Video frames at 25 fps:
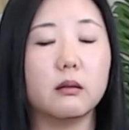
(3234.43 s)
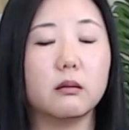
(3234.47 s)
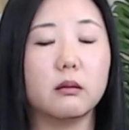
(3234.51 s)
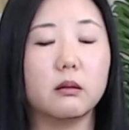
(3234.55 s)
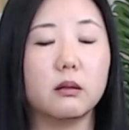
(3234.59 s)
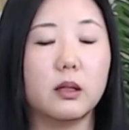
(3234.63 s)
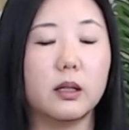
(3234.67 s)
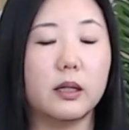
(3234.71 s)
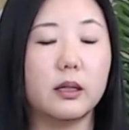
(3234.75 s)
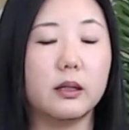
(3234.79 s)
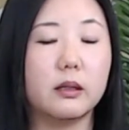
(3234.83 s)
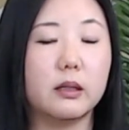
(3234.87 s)

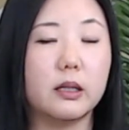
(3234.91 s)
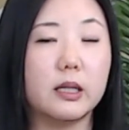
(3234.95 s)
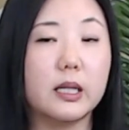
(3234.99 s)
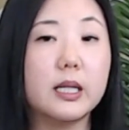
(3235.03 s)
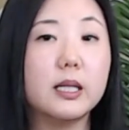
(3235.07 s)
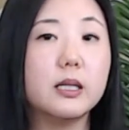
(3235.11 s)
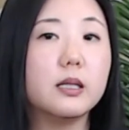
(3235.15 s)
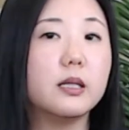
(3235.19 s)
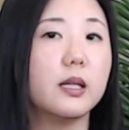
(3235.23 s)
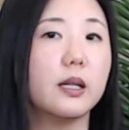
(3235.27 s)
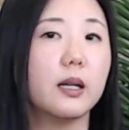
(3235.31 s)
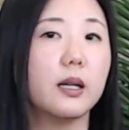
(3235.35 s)
in
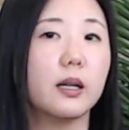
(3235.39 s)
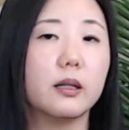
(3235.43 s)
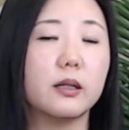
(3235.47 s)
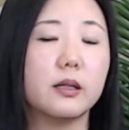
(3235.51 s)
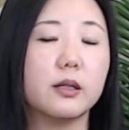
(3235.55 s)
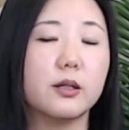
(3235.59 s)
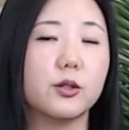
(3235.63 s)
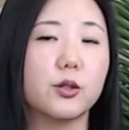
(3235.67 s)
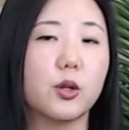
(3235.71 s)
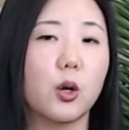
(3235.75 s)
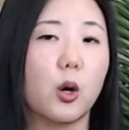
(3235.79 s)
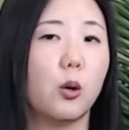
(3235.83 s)
India, in
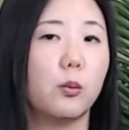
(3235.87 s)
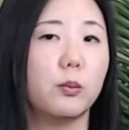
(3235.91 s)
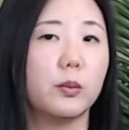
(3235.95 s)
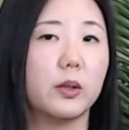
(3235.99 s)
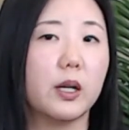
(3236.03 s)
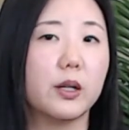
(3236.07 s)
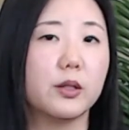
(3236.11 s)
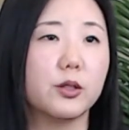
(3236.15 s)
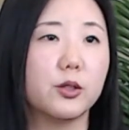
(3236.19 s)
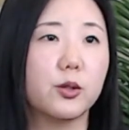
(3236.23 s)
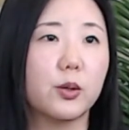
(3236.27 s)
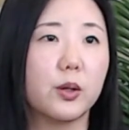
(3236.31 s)
his home
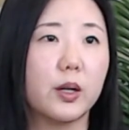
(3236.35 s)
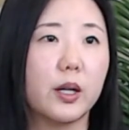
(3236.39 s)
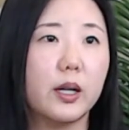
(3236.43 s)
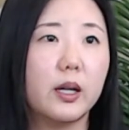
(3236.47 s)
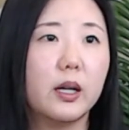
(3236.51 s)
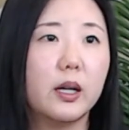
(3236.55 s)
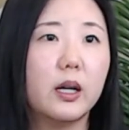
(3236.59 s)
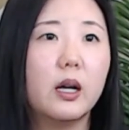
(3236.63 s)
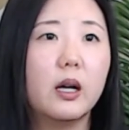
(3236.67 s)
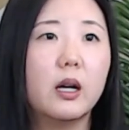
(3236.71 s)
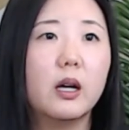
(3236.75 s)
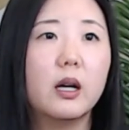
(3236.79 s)
country.
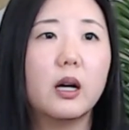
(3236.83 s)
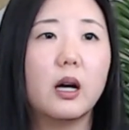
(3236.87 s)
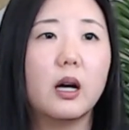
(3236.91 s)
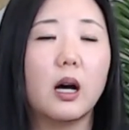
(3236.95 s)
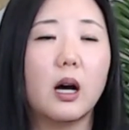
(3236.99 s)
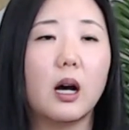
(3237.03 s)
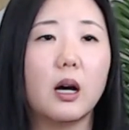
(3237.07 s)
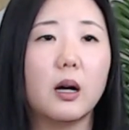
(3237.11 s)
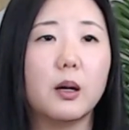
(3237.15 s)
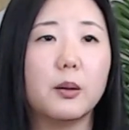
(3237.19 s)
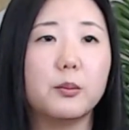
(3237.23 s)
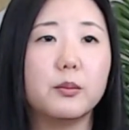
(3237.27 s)

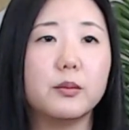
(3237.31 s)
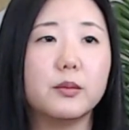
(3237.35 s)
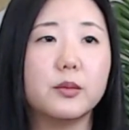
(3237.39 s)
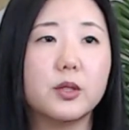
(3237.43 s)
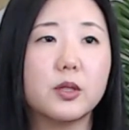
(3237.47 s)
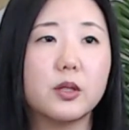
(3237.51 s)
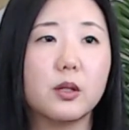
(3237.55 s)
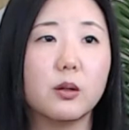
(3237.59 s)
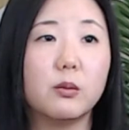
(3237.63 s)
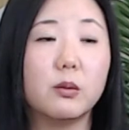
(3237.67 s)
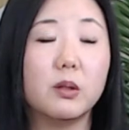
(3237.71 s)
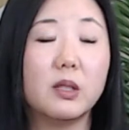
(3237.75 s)

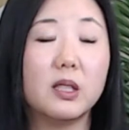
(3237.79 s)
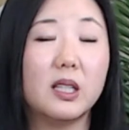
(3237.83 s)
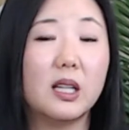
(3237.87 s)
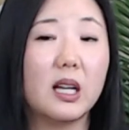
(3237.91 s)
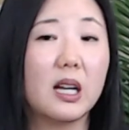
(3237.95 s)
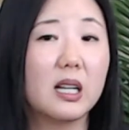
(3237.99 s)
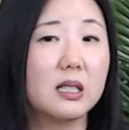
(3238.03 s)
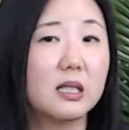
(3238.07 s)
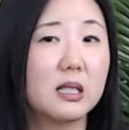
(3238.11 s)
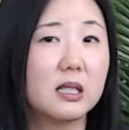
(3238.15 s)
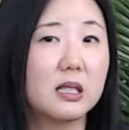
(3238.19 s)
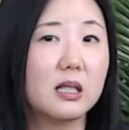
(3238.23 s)
So
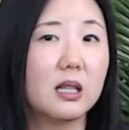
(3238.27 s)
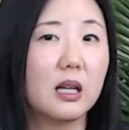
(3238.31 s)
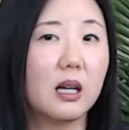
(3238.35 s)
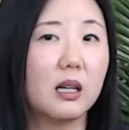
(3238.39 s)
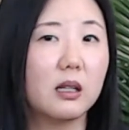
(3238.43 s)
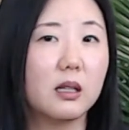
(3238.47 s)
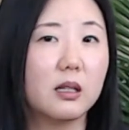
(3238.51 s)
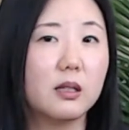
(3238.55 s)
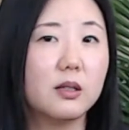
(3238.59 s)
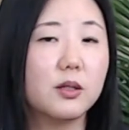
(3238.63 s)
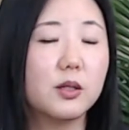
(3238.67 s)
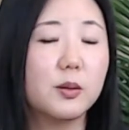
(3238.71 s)
yes, that
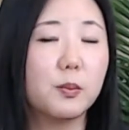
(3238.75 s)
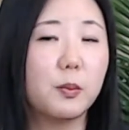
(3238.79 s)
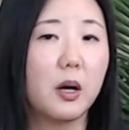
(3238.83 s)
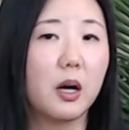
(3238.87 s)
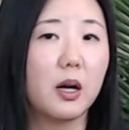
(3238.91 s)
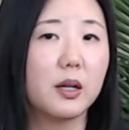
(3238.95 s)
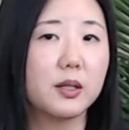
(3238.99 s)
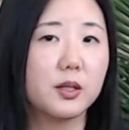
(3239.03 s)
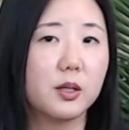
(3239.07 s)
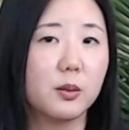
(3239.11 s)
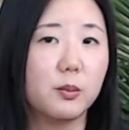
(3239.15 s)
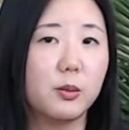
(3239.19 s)
is
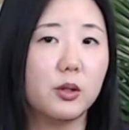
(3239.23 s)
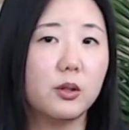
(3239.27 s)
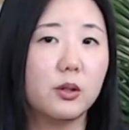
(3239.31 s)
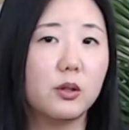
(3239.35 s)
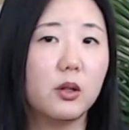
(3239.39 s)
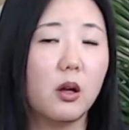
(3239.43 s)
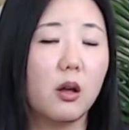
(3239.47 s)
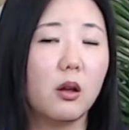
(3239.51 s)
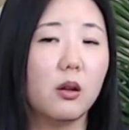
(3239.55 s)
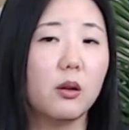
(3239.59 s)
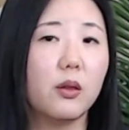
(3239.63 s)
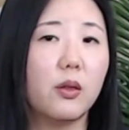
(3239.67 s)
possible,
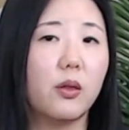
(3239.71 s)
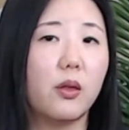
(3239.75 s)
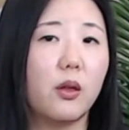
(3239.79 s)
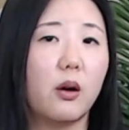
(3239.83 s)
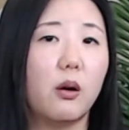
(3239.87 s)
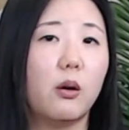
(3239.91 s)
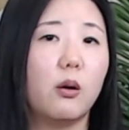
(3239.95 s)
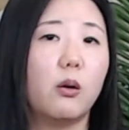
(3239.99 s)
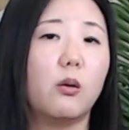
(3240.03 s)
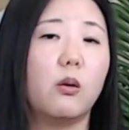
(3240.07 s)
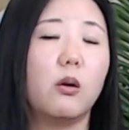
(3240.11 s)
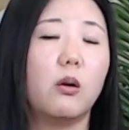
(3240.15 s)

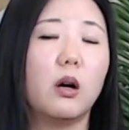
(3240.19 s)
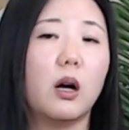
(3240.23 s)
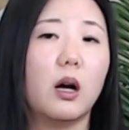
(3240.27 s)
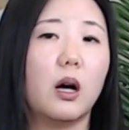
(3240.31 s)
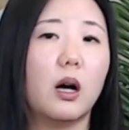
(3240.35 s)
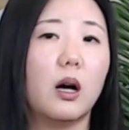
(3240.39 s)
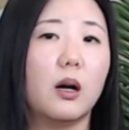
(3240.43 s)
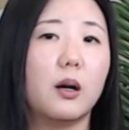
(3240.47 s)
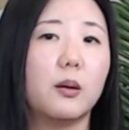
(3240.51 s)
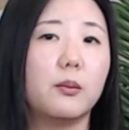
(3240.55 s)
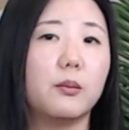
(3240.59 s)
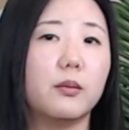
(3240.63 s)
although
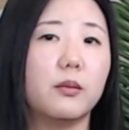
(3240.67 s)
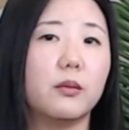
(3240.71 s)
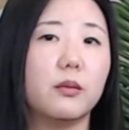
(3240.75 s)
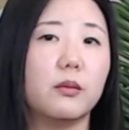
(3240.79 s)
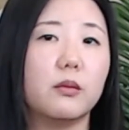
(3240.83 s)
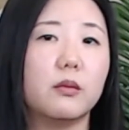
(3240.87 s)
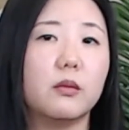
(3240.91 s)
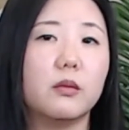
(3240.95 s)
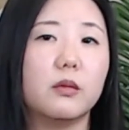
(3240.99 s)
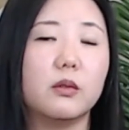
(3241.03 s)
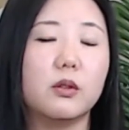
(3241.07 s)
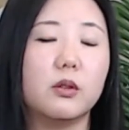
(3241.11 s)

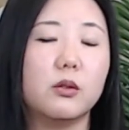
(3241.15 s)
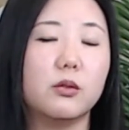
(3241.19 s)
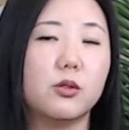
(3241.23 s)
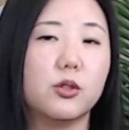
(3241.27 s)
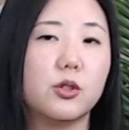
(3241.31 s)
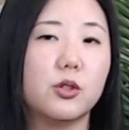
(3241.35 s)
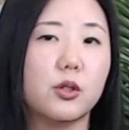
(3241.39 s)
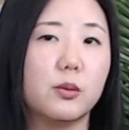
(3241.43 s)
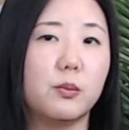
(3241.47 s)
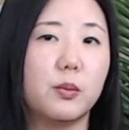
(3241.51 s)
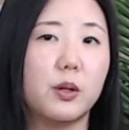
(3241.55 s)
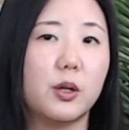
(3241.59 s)
you
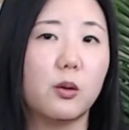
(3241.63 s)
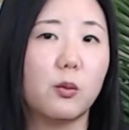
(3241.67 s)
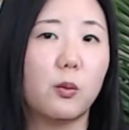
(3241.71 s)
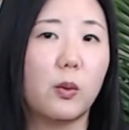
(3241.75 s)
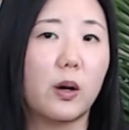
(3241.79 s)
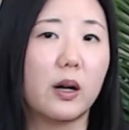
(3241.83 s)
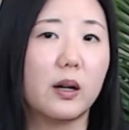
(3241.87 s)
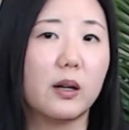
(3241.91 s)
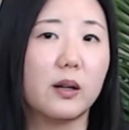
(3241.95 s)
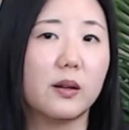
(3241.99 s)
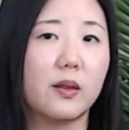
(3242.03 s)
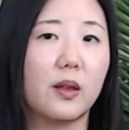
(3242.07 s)
should be
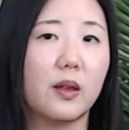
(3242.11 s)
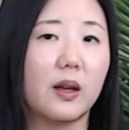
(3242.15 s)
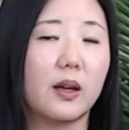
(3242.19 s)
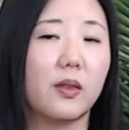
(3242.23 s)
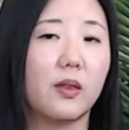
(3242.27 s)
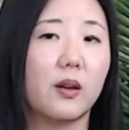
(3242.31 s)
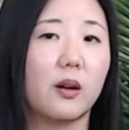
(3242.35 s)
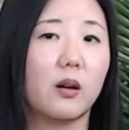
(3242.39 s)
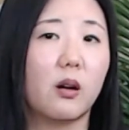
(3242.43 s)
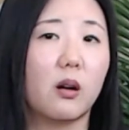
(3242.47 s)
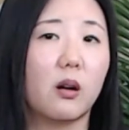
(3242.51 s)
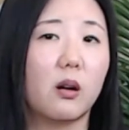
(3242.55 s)
aware that
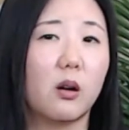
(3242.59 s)
there are